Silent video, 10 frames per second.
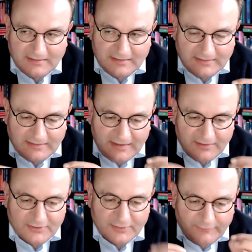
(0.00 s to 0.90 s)
that they
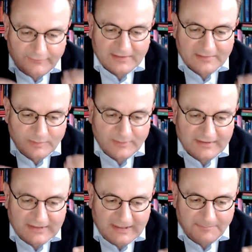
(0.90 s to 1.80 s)
are confronted with the
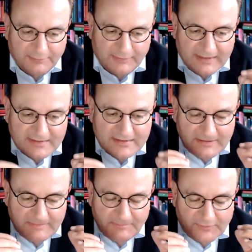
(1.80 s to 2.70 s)
carbon price,
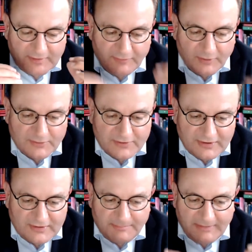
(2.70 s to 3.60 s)
the
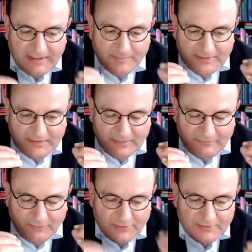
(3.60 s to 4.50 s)
voluntary abatement, the
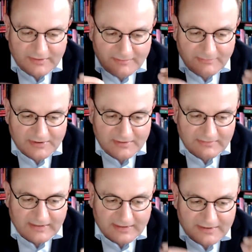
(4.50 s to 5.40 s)
voluntary emission
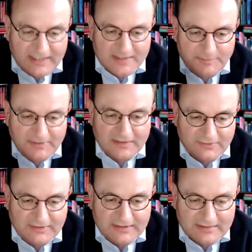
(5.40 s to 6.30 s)
reduction has been
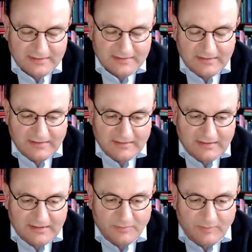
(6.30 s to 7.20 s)
increased.
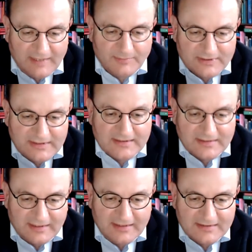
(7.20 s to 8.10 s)
And why was this
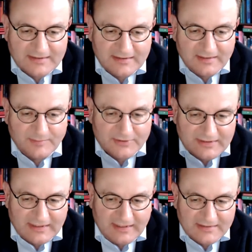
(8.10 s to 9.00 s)
the case? It was
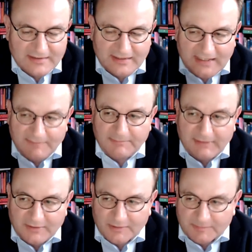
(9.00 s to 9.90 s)
the case that
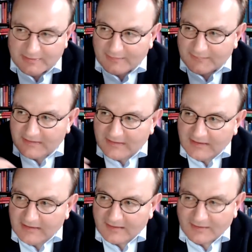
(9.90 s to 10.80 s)
everybody observed
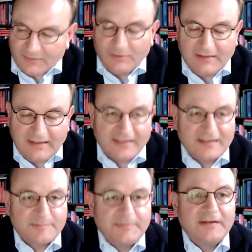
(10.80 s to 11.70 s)
that all the
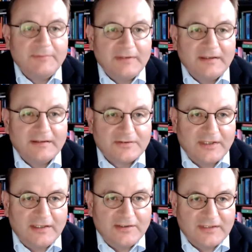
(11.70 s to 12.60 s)
others uh,
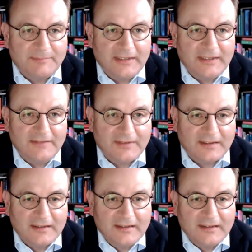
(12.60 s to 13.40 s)
changed their behavior.